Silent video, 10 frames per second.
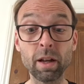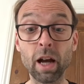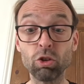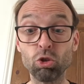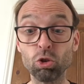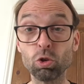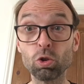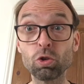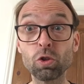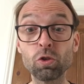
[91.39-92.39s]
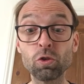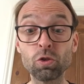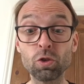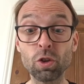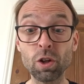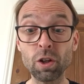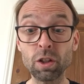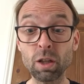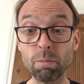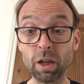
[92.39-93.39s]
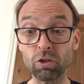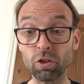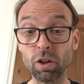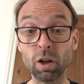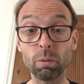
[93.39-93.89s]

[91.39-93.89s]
and George stirred the mixture